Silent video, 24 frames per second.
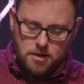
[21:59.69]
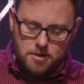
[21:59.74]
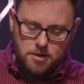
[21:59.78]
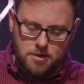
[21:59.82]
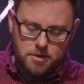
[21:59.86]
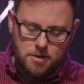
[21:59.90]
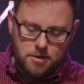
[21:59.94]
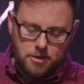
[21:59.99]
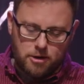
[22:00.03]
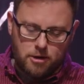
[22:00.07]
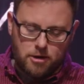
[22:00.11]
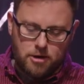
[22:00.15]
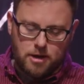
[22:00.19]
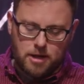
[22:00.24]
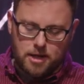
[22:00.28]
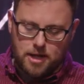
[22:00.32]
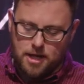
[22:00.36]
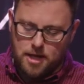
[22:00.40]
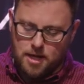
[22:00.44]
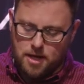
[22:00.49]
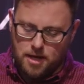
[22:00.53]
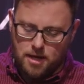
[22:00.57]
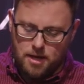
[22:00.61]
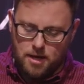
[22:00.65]

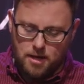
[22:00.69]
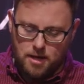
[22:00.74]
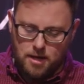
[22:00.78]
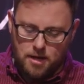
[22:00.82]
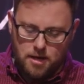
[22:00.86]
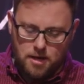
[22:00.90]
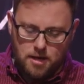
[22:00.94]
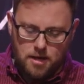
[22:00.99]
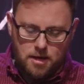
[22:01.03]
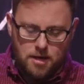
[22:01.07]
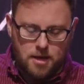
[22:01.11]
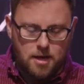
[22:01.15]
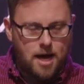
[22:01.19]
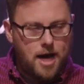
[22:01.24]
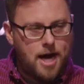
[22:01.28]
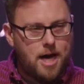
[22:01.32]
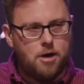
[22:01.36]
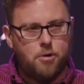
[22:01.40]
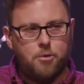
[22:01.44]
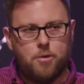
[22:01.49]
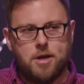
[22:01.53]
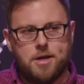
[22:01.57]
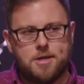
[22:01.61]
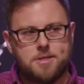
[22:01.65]
Thirdly, I
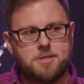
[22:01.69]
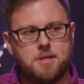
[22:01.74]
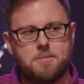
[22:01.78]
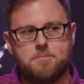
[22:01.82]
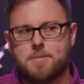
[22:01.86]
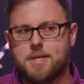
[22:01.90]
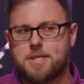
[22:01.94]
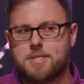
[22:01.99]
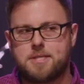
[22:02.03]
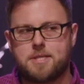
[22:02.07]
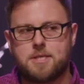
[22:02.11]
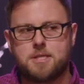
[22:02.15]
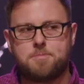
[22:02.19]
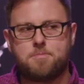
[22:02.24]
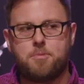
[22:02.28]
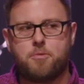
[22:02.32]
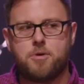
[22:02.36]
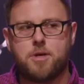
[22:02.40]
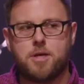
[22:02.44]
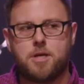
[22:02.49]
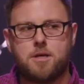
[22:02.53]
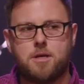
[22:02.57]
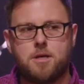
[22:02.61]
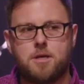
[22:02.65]
don't want us to miss this
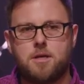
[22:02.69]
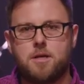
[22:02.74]
point